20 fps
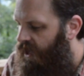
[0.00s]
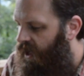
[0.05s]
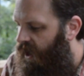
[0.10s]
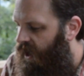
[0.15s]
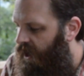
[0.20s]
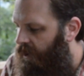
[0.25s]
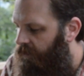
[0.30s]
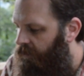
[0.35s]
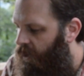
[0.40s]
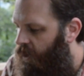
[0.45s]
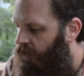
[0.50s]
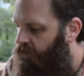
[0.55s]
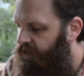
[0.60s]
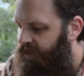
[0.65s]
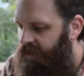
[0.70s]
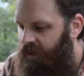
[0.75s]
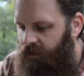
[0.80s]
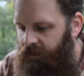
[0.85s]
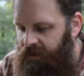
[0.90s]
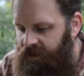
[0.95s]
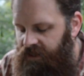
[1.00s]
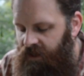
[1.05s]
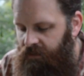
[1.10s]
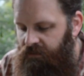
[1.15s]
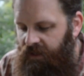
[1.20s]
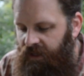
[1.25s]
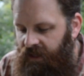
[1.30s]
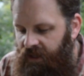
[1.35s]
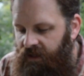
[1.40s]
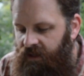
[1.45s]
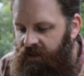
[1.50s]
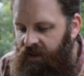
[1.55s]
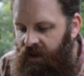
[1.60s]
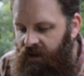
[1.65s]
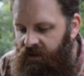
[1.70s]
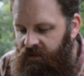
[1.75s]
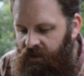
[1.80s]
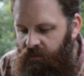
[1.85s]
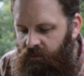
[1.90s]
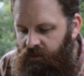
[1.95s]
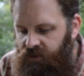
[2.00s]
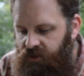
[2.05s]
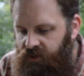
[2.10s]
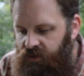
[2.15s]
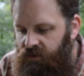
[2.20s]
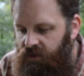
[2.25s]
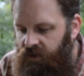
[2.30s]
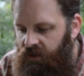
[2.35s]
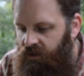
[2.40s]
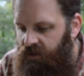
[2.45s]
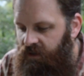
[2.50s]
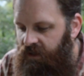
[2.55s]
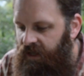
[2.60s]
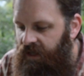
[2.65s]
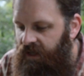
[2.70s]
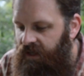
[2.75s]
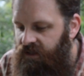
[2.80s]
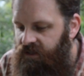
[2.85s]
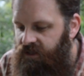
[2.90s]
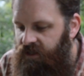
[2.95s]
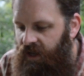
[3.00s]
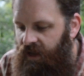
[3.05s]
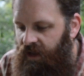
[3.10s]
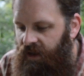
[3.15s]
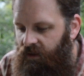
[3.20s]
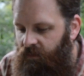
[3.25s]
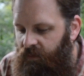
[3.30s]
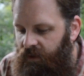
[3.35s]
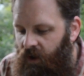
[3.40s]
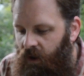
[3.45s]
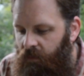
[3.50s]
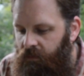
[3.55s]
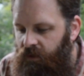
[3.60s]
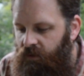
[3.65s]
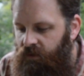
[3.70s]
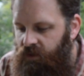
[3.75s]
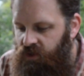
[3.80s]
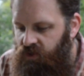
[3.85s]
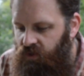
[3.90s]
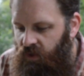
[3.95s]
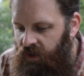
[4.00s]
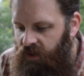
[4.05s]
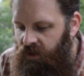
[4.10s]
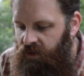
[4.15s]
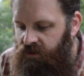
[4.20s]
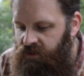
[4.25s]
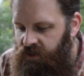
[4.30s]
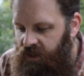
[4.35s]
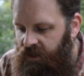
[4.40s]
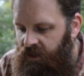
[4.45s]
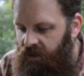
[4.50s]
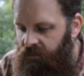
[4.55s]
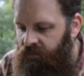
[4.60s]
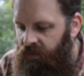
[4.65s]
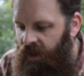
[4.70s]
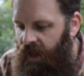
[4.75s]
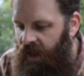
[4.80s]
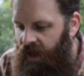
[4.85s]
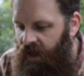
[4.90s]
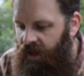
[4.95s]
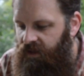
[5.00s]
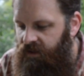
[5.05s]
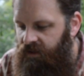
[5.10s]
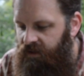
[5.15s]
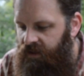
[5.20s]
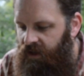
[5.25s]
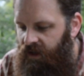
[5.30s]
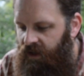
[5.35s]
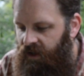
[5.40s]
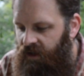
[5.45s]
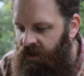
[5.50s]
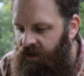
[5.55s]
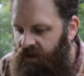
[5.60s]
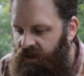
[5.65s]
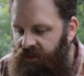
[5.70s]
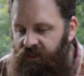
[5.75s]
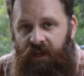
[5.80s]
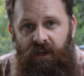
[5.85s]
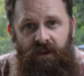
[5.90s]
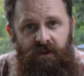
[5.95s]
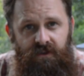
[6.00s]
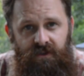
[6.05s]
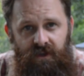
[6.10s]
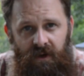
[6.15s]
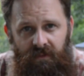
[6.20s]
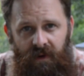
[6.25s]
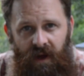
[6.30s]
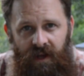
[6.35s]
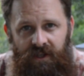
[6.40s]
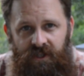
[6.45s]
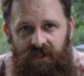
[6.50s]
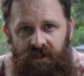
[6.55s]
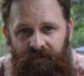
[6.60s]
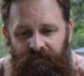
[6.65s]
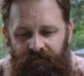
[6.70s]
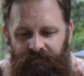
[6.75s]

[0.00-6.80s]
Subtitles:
Hopefully there will be something in there that will suit your needs, and we hope you enjoy using them, and thank you so much.